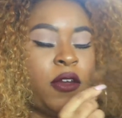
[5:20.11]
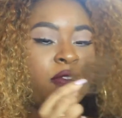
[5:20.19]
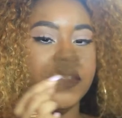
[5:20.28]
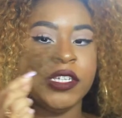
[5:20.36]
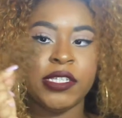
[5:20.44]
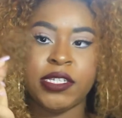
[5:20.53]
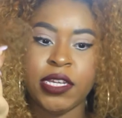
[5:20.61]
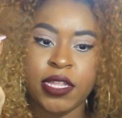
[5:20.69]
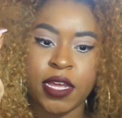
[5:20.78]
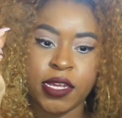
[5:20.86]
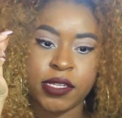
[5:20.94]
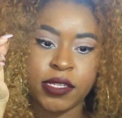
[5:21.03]
know if you can see
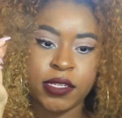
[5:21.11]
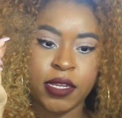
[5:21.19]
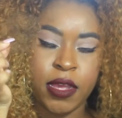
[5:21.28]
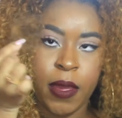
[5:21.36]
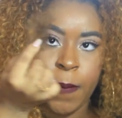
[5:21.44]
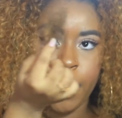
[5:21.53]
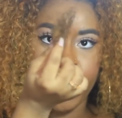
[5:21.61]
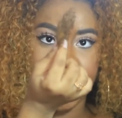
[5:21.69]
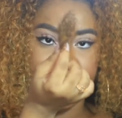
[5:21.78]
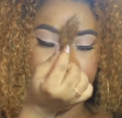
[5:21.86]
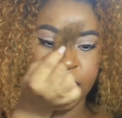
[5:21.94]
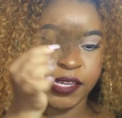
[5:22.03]
this,
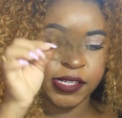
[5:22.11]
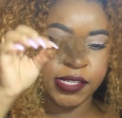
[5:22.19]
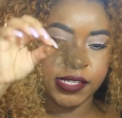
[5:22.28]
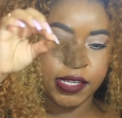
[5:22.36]
but this